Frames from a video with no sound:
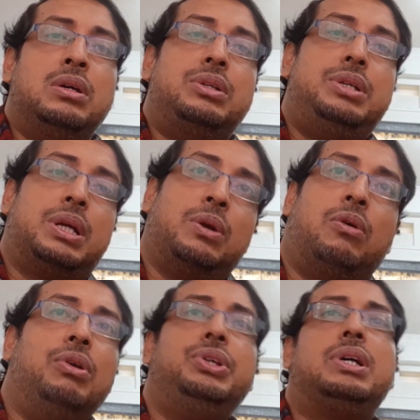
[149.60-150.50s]

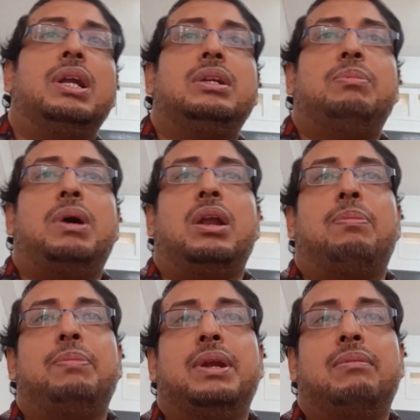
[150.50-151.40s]
Technological
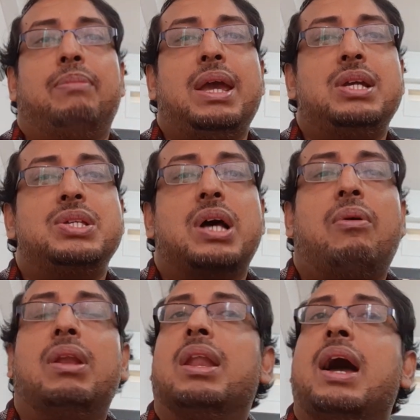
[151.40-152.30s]
development makes
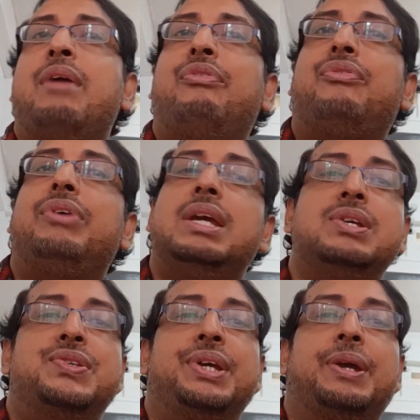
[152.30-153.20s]
our life
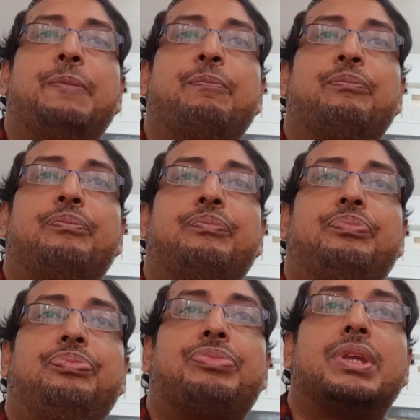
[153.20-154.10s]
easy.
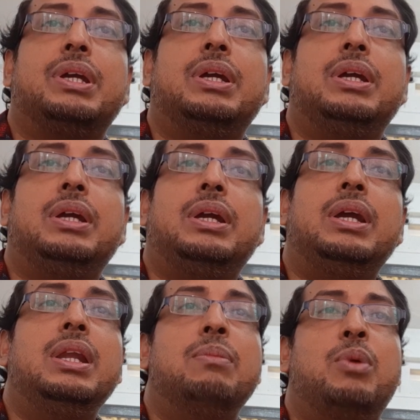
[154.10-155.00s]

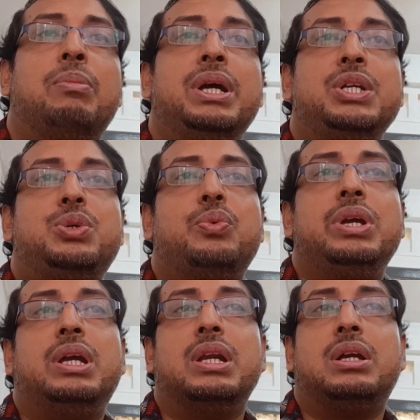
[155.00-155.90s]
In a moment,
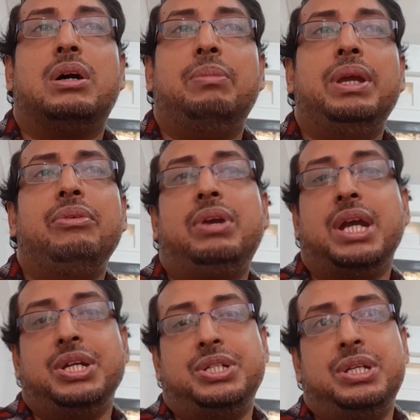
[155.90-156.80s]
we can
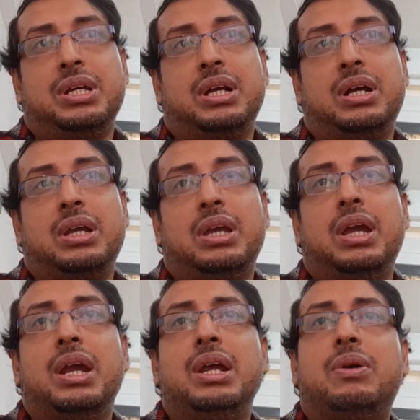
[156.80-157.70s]
communicate
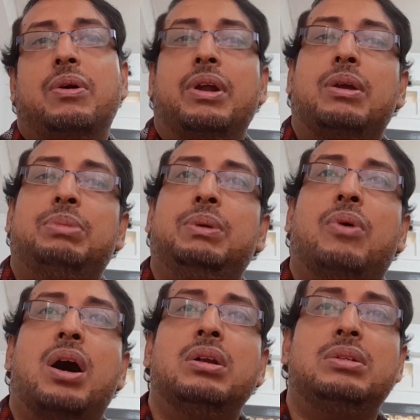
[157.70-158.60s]
any corner of the
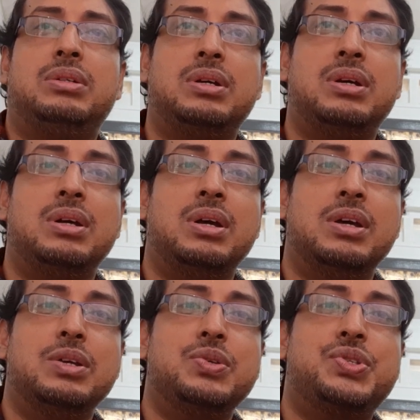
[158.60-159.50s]
world,
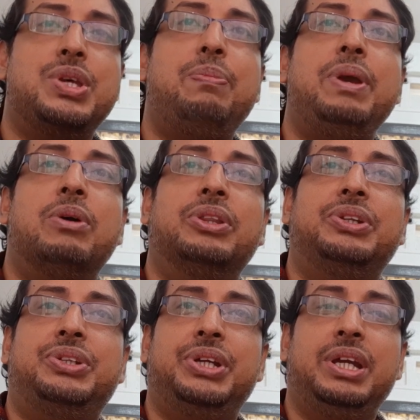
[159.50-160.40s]
sipping on the
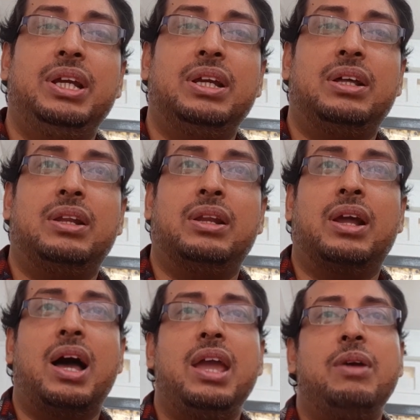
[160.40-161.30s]
tea,
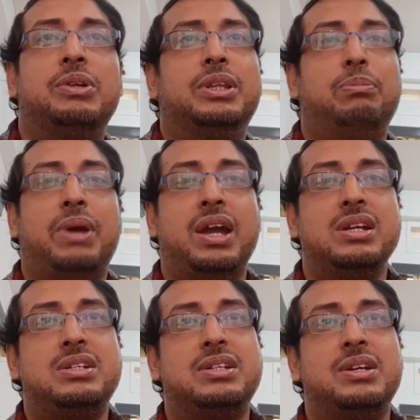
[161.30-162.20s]
lying on the
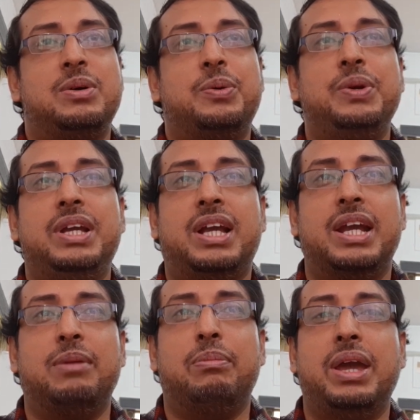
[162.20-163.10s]
bed. We
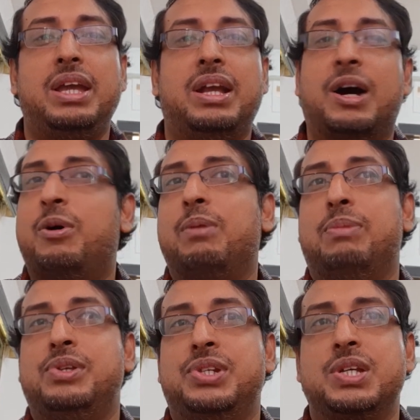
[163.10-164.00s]
can make our
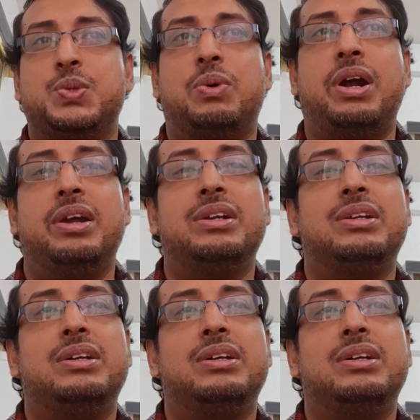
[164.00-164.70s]
business order.